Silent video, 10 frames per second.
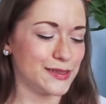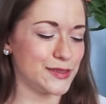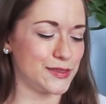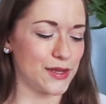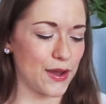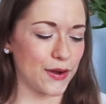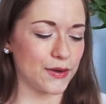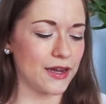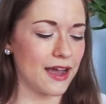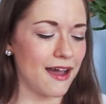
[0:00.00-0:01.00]

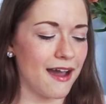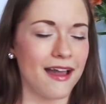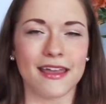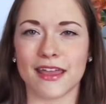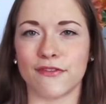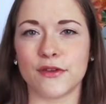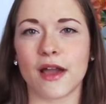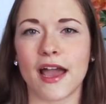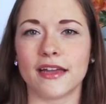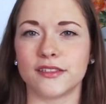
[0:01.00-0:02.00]
So, if you
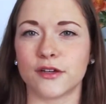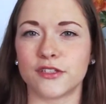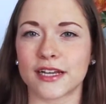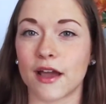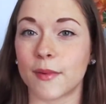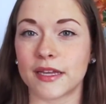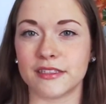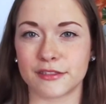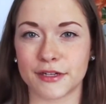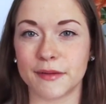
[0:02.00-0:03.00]
guys go check out my
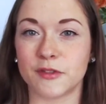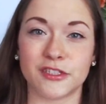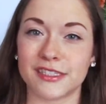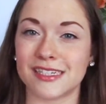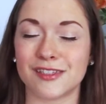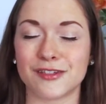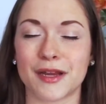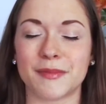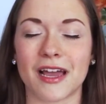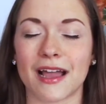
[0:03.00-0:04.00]
Instagram, which is
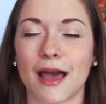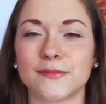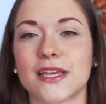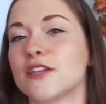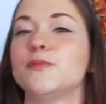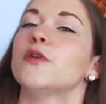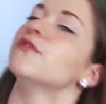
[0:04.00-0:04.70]
instagram.com slash